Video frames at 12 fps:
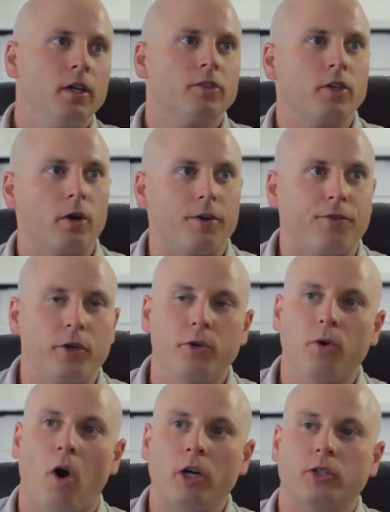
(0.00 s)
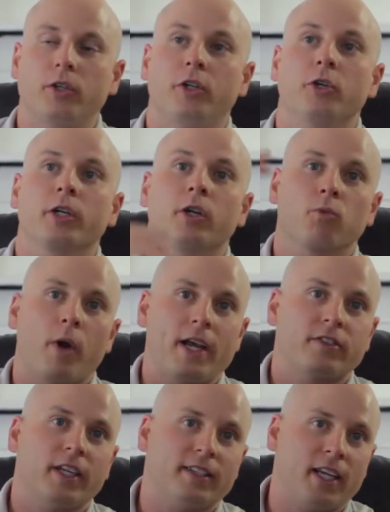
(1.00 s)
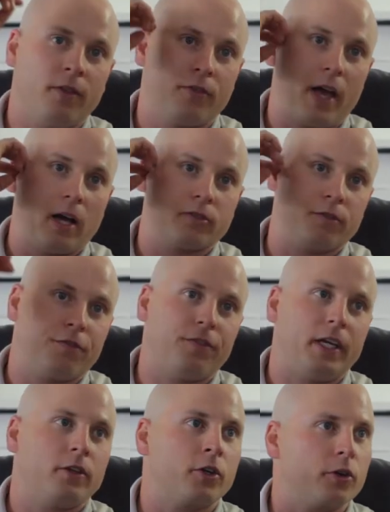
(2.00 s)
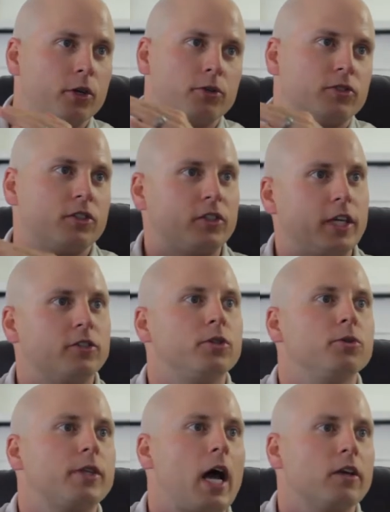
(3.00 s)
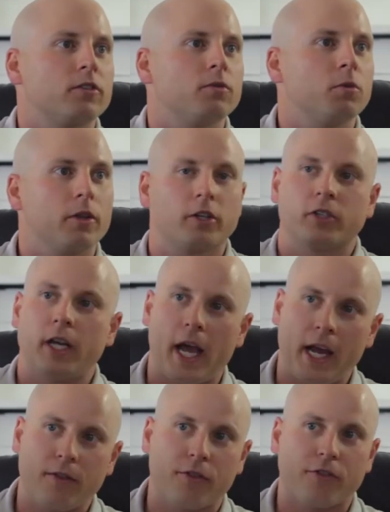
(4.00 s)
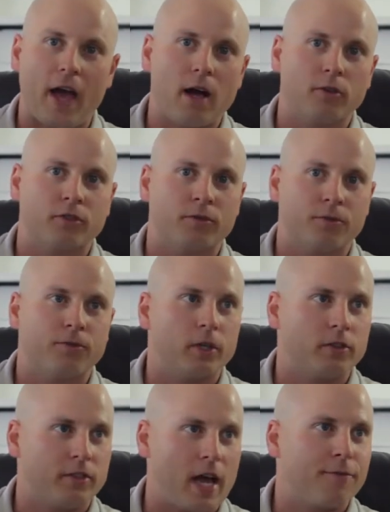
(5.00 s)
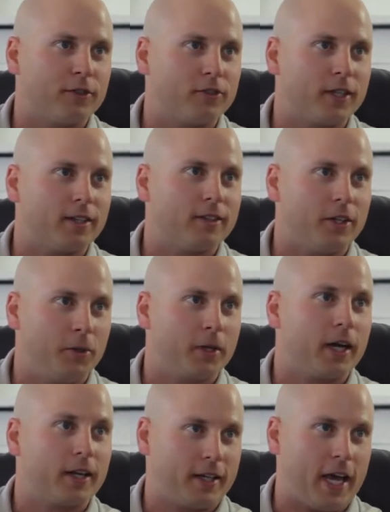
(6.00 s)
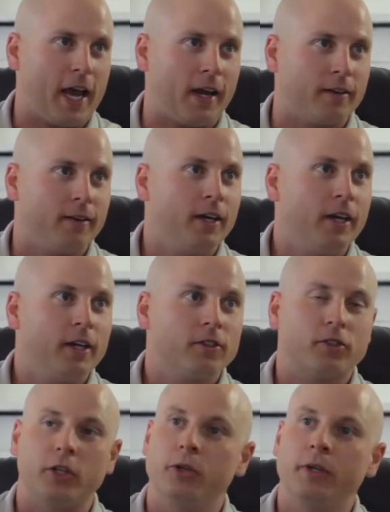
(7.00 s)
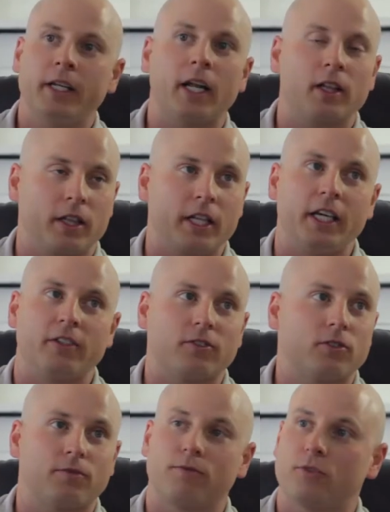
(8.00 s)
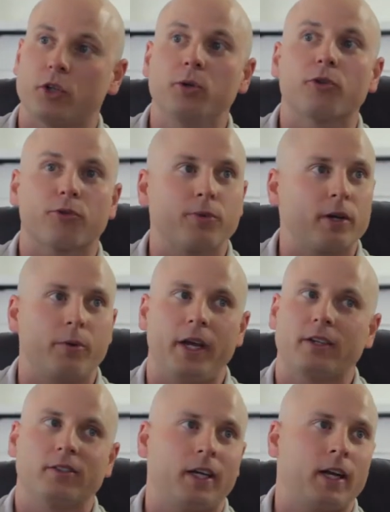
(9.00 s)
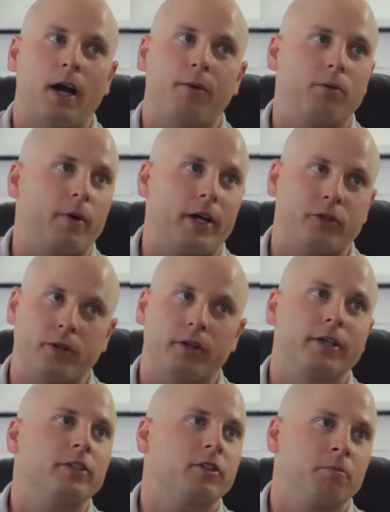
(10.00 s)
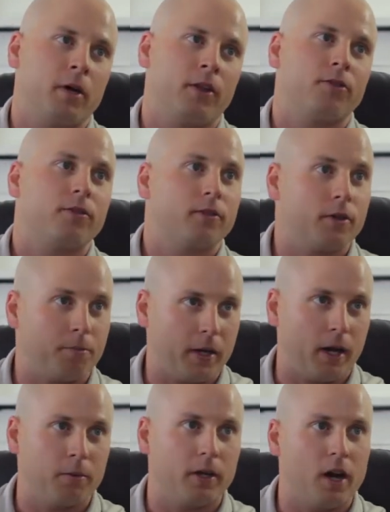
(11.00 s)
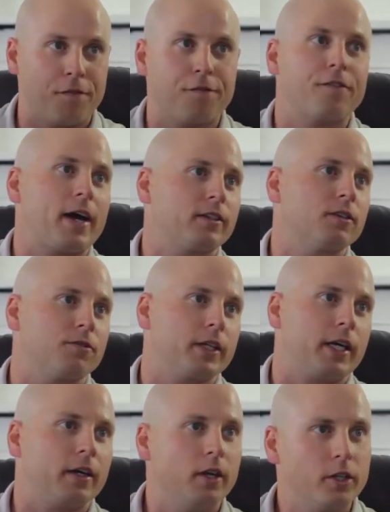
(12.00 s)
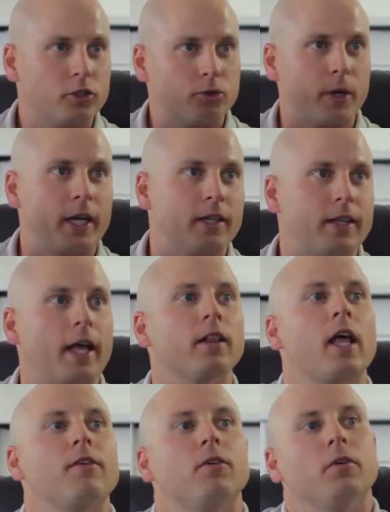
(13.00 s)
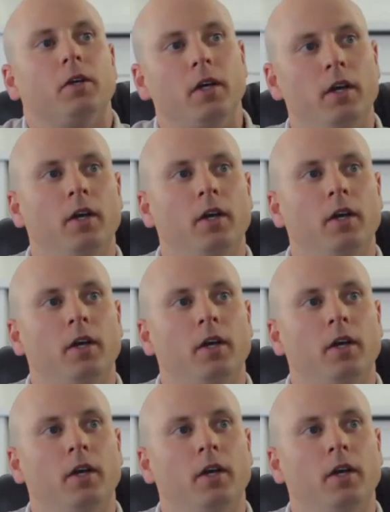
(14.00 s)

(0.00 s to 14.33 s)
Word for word: So if you are you're going to race at 10,000 feet and you're used to say 2,000, well, there's an 8,000 foot deficit that you got to gain. Mm-hmm. So you need at least two to three weeks, and I would wager at least a month to be able to effectively train at that level.